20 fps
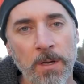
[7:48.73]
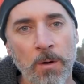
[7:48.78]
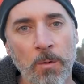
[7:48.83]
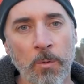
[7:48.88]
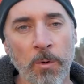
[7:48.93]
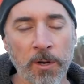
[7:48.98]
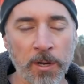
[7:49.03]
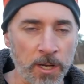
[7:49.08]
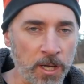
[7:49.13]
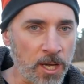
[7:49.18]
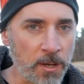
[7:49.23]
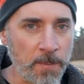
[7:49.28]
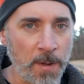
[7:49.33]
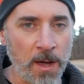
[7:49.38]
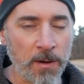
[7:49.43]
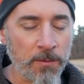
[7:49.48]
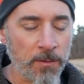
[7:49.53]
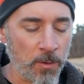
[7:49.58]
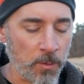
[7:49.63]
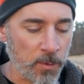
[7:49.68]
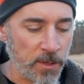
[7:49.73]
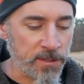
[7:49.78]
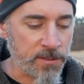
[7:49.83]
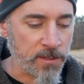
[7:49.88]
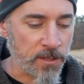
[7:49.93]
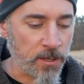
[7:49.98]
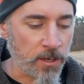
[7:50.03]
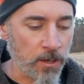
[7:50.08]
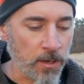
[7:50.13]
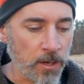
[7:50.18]
We're going to come out of the
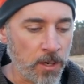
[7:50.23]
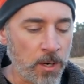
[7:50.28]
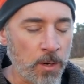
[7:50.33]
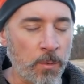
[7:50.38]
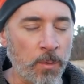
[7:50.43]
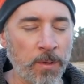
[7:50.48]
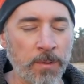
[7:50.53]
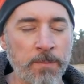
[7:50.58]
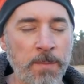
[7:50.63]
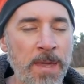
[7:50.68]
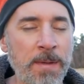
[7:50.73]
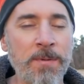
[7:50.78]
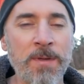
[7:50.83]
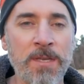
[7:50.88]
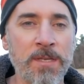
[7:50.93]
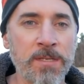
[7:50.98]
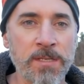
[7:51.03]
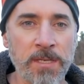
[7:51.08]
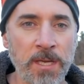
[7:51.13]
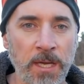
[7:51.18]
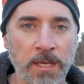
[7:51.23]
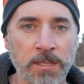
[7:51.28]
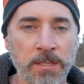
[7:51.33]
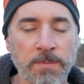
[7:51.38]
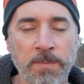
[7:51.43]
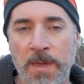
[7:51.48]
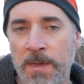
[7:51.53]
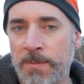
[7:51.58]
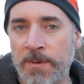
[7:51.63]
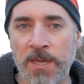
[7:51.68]
winter with maybe
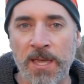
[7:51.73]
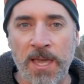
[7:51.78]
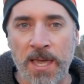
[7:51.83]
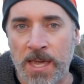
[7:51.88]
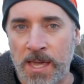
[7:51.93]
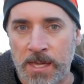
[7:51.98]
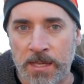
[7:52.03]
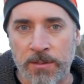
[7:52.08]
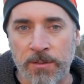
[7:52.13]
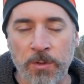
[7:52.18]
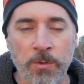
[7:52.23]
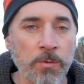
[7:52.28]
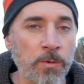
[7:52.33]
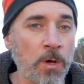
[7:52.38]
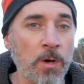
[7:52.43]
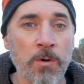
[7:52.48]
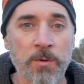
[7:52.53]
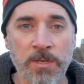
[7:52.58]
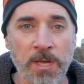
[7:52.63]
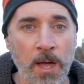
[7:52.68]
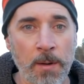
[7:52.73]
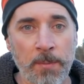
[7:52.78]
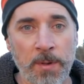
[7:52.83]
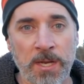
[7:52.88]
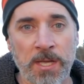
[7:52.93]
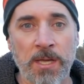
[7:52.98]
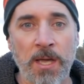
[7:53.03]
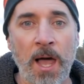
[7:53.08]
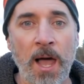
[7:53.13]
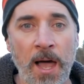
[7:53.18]
six, maybe eight, who knows how
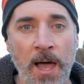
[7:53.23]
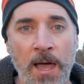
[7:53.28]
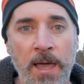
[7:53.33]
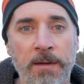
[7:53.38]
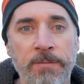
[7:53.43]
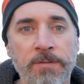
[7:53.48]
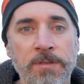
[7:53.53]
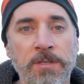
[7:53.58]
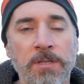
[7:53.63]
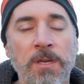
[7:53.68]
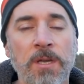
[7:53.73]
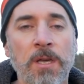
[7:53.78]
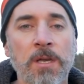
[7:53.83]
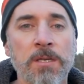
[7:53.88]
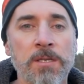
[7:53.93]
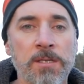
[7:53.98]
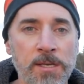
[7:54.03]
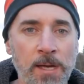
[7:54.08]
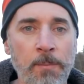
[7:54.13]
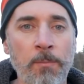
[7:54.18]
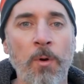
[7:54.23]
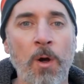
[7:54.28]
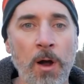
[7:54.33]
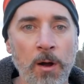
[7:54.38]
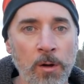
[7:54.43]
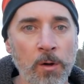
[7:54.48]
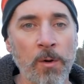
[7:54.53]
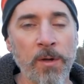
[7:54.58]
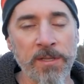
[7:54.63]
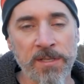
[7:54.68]
many hives. Some
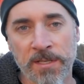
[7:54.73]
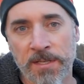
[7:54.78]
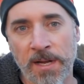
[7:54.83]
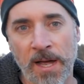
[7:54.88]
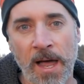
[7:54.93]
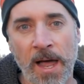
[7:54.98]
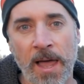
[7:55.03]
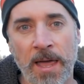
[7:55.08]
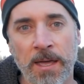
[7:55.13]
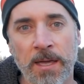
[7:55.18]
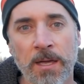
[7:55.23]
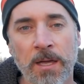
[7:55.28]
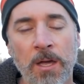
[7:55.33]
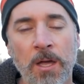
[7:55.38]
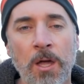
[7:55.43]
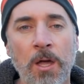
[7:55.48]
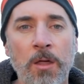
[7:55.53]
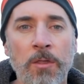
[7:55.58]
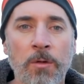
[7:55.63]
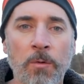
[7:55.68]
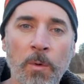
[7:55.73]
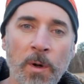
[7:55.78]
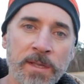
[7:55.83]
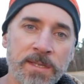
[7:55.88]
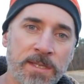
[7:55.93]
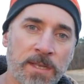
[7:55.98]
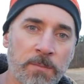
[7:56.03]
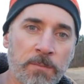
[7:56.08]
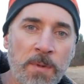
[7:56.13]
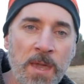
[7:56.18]
are going to die. The
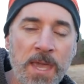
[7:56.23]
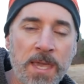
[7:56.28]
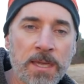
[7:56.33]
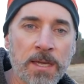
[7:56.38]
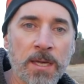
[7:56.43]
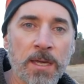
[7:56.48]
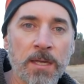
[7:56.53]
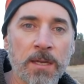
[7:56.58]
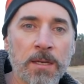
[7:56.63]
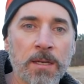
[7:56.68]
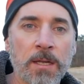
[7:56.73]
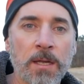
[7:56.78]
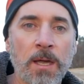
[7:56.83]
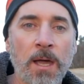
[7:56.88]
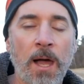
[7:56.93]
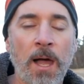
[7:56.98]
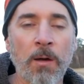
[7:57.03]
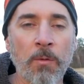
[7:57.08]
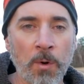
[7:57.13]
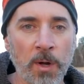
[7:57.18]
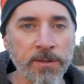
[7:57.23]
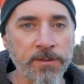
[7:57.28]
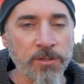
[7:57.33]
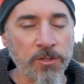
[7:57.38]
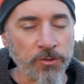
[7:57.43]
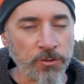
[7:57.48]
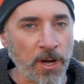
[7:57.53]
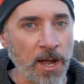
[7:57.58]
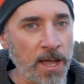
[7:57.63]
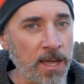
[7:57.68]
ones that make it, I want to
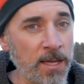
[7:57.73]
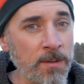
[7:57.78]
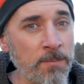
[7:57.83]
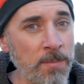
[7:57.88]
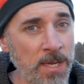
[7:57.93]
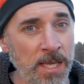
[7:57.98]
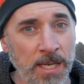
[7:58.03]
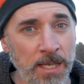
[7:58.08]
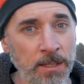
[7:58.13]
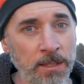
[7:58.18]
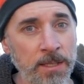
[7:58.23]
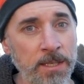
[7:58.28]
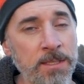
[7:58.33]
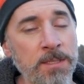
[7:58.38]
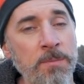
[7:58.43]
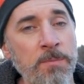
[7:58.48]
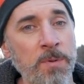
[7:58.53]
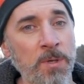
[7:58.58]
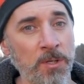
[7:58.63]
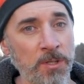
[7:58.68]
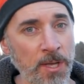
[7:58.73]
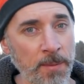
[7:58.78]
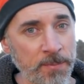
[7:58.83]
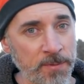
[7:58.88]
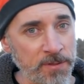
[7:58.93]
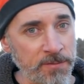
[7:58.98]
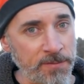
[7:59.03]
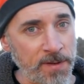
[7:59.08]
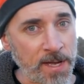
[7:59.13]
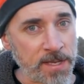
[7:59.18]
try immediately to build up
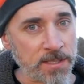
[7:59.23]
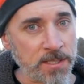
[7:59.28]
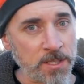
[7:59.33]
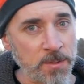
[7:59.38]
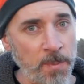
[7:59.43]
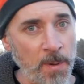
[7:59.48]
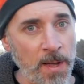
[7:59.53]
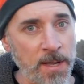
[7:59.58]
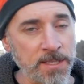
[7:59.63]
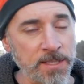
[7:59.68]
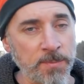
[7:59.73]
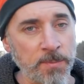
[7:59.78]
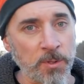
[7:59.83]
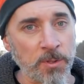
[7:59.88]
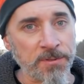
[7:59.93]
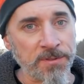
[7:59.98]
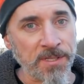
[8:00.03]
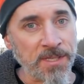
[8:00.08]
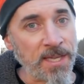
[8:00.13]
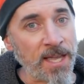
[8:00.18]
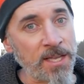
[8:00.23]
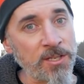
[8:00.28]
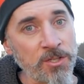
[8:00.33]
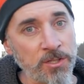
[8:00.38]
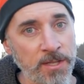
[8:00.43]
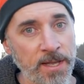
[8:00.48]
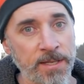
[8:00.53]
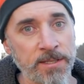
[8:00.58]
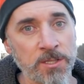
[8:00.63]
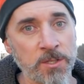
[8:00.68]
as fast as possible to
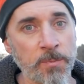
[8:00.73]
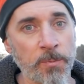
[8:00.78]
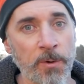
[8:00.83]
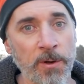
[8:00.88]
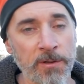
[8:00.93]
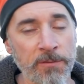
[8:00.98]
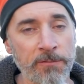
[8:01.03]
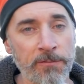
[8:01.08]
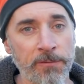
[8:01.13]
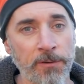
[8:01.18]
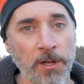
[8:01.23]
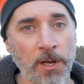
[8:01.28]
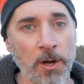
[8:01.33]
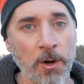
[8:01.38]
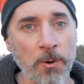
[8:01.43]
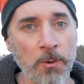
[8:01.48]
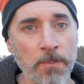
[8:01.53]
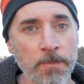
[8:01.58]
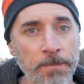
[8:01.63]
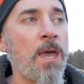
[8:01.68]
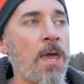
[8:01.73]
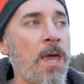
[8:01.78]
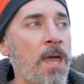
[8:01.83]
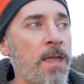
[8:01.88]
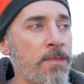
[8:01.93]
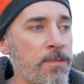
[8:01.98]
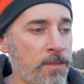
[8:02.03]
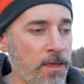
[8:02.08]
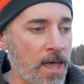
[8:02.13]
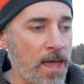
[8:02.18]
catch that spring flow
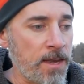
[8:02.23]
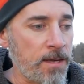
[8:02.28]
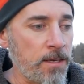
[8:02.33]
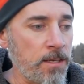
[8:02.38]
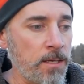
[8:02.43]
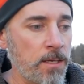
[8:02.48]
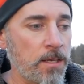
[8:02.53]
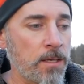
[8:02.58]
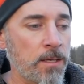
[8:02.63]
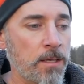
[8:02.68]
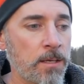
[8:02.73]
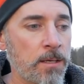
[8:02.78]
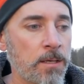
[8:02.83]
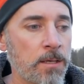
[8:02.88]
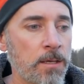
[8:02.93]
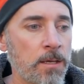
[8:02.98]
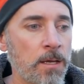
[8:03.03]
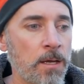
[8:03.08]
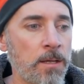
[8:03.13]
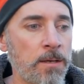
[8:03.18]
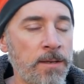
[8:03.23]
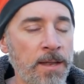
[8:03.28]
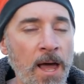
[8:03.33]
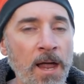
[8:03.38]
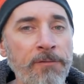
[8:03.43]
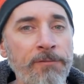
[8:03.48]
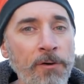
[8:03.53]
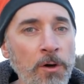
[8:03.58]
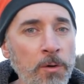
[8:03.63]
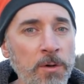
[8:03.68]
and then
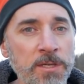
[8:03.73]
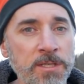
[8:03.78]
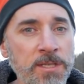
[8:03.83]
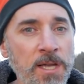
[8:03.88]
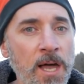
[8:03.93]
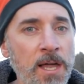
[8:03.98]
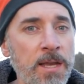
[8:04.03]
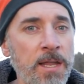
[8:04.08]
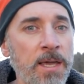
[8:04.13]
not focus on